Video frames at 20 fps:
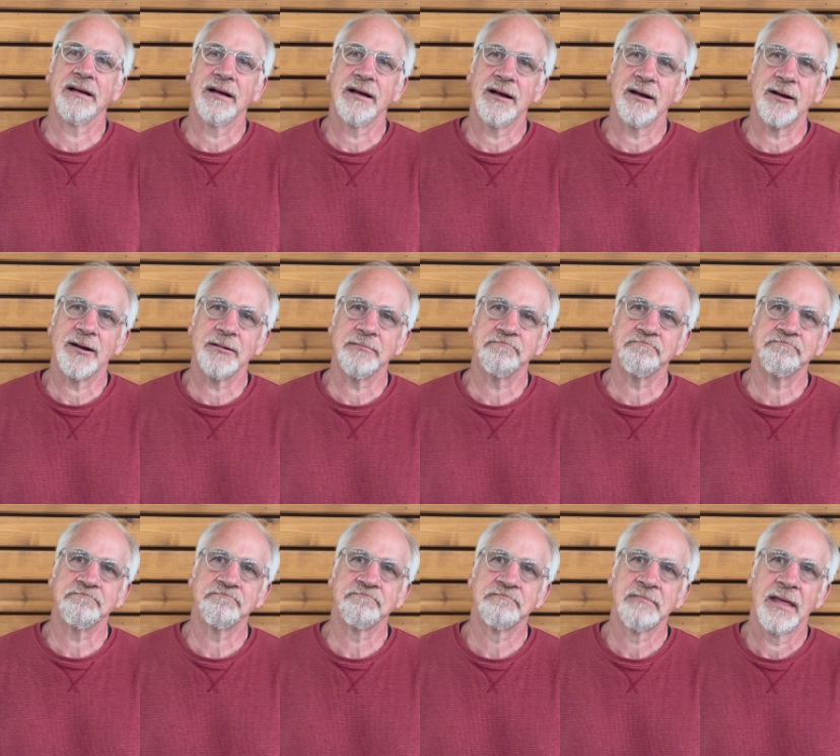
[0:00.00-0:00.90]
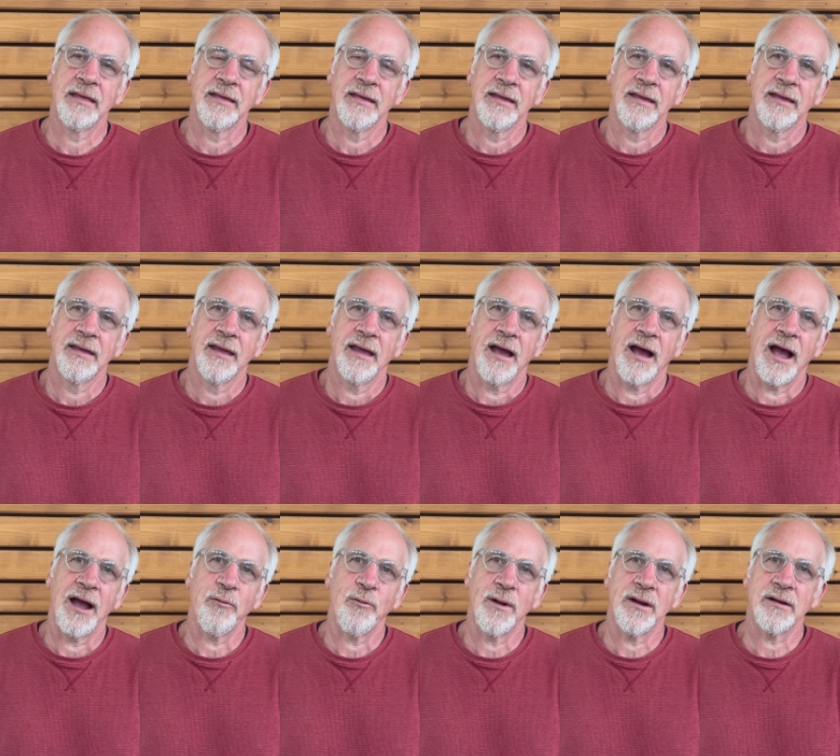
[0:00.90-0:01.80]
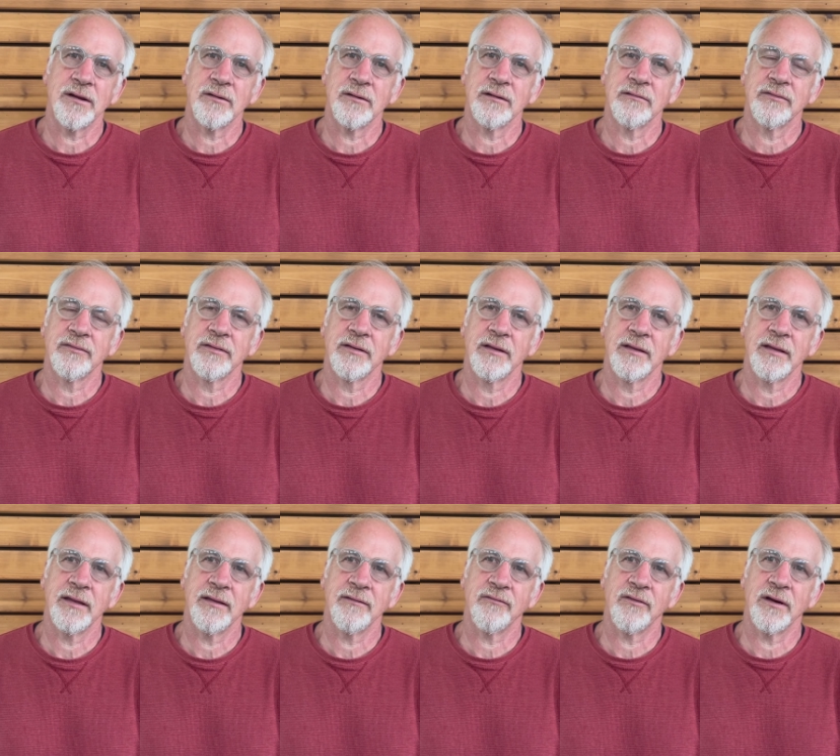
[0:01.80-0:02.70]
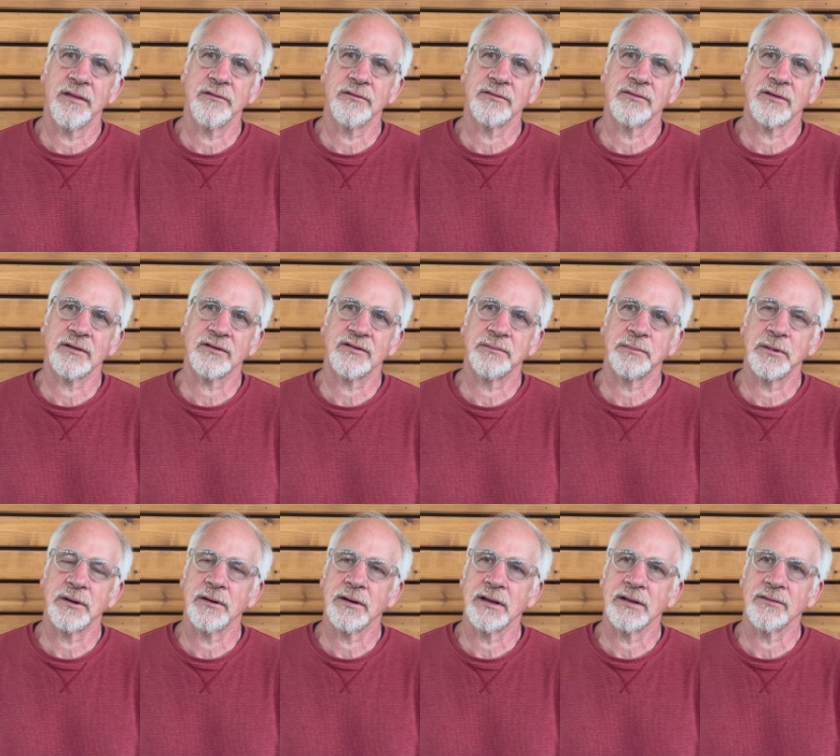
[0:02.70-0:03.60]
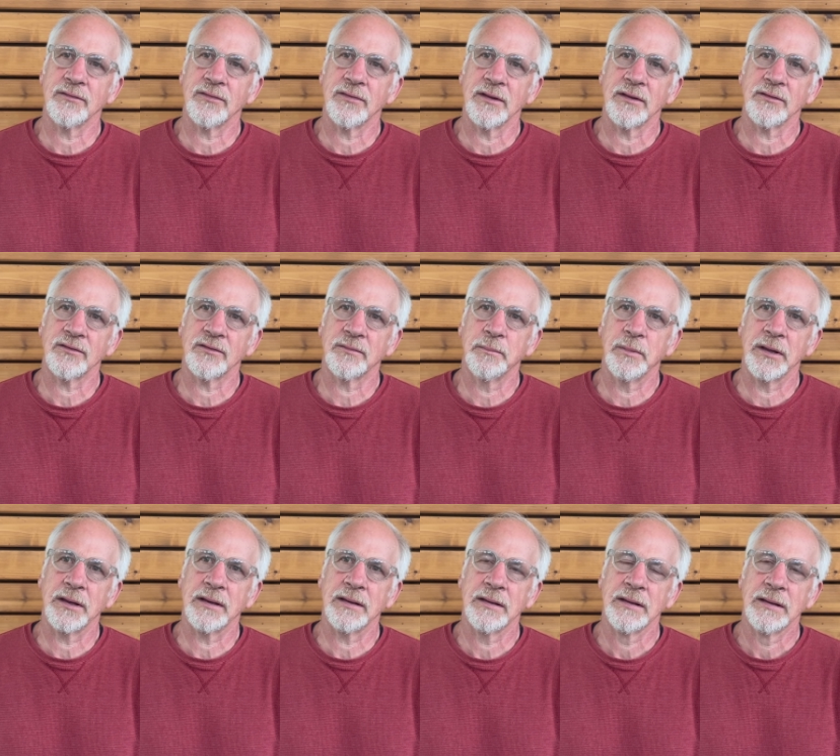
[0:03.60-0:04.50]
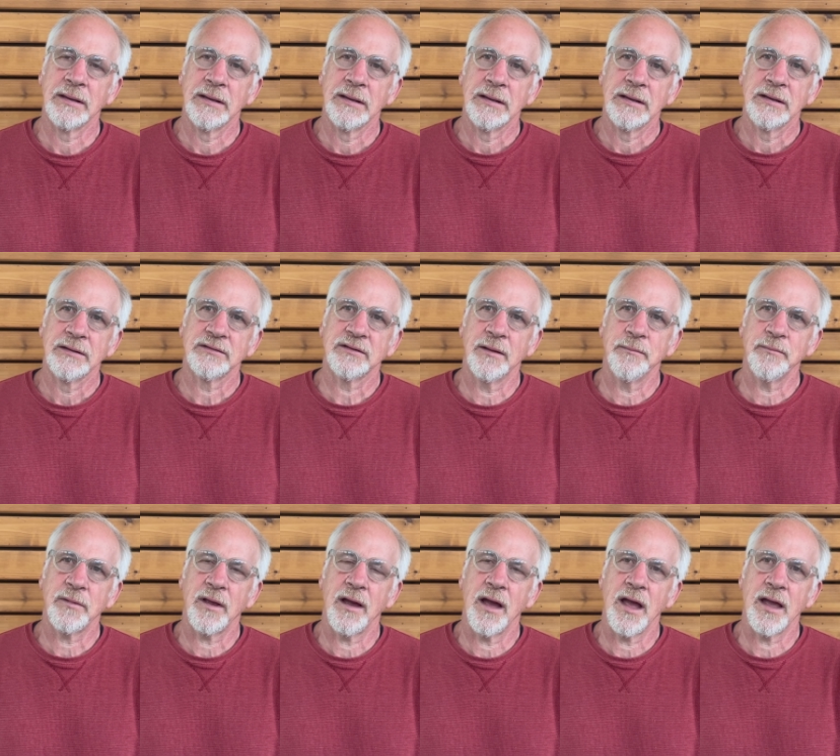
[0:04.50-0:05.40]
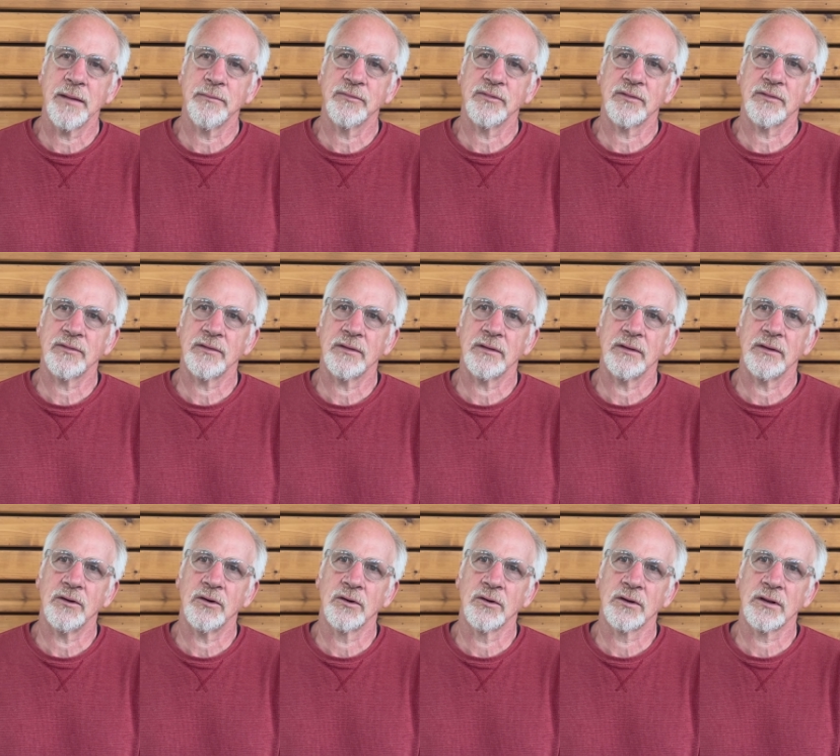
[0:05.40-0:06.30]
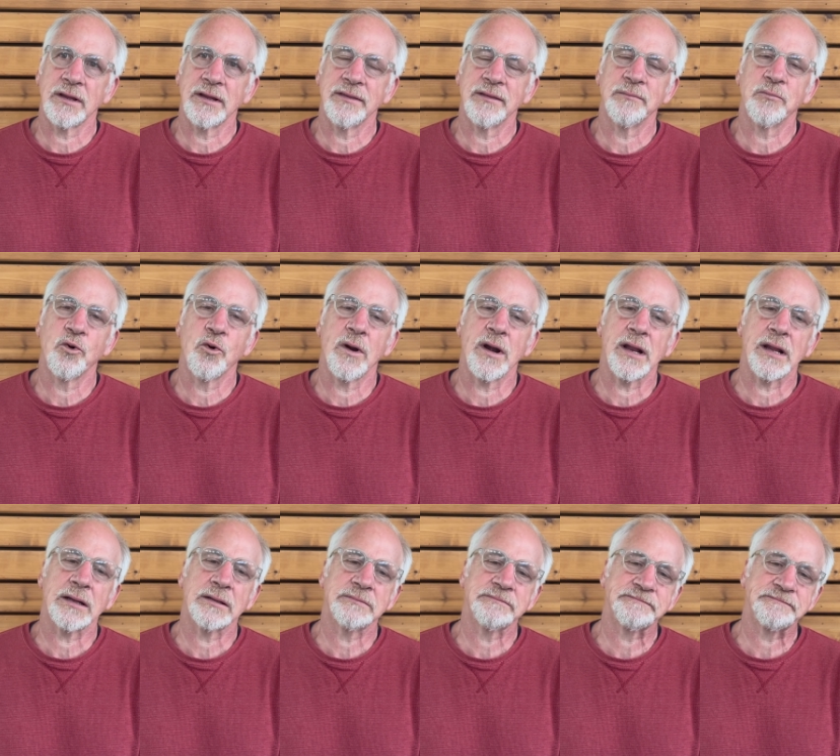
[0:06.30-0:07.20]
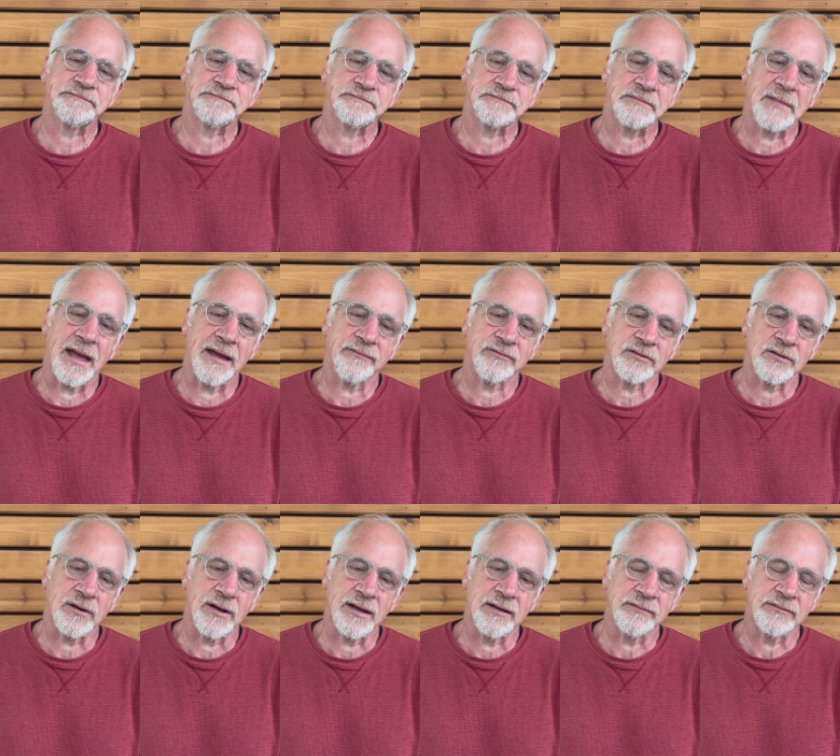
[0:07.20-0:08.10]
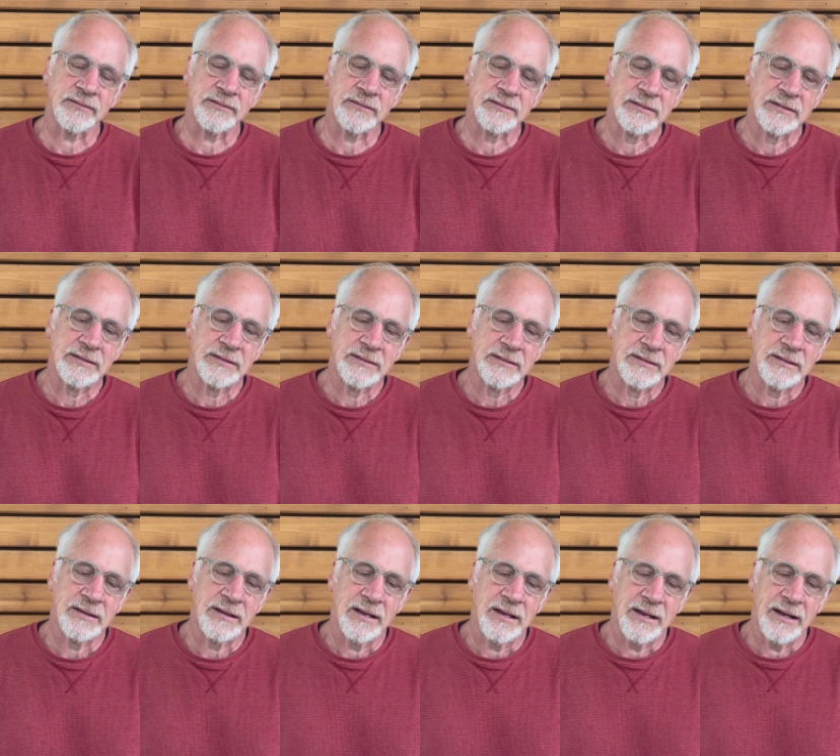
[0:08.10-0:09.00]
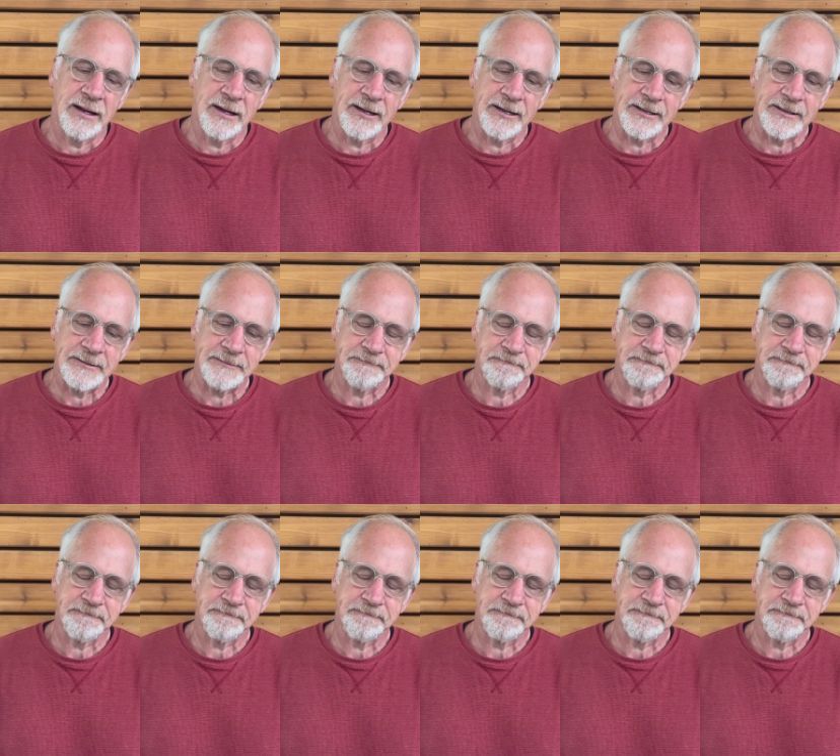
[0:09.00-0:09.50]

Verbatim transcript: um, I wonder if, if others experience this, but sometimes early in the morning after I've, uh,